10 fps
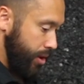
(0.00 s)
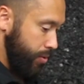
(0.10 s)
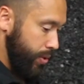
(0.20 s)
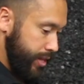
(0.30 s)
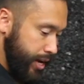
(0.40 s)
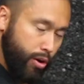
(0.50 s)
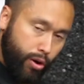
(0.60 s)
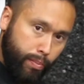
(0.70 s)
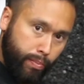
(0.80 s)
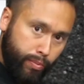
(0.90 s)
when they
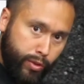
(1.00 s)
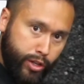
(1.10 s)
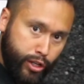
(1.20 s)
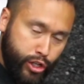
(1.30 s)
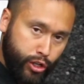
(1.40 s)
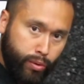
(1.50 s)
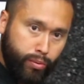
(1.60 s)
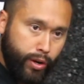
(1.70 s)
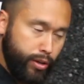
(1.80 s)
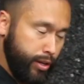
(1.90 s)
go to shoot,
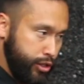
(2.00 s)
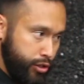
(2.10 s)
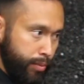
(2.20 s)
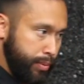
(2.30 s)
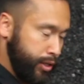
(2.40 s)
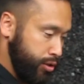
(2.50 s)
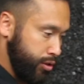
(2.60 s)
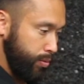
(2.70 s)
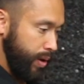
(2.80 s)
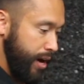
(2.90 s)
whether they're shooting pistols
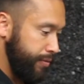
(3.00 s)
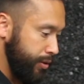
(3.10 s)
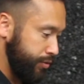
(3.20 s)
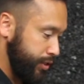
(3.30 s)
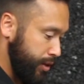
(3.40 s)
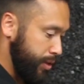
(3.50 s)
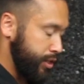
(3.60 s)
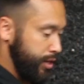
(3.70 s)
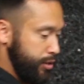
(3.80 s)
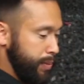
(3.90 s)
or rifles, for some
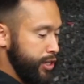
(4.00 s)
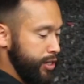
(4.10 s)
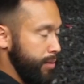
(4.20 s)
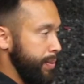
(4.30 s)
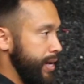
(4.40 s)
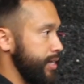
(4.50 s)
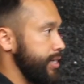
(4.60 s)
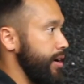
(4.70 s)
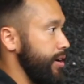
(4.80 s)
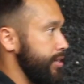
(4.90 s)
reason, especially in appendix
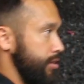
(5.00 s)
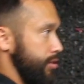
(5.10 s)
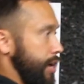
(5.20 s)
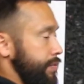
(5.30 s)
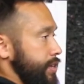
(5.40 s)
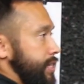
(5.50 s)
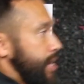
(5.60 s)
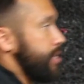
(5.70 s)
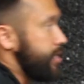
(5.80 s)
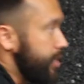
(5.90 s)
carry, they'll have this
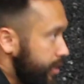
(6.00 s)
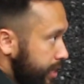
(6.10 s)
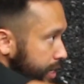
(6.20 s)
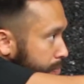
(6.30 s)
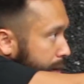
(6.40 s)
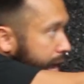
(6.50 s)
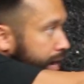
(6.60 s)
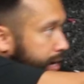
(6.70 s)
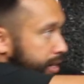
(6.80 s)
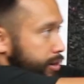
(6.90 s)
tendency to lean
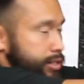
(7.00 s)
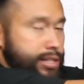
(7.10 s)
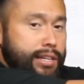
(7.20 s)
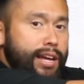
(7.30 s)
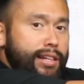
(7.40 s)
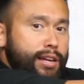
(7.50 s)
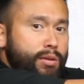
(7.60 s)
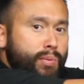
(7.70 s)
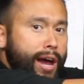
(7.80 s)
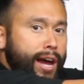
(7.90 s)
back, and they'll stay
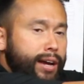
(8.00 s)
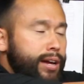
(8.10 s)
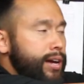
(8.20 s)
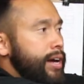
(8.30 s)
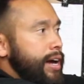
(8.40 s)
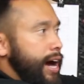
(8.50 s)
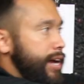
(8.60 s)
leaned back. I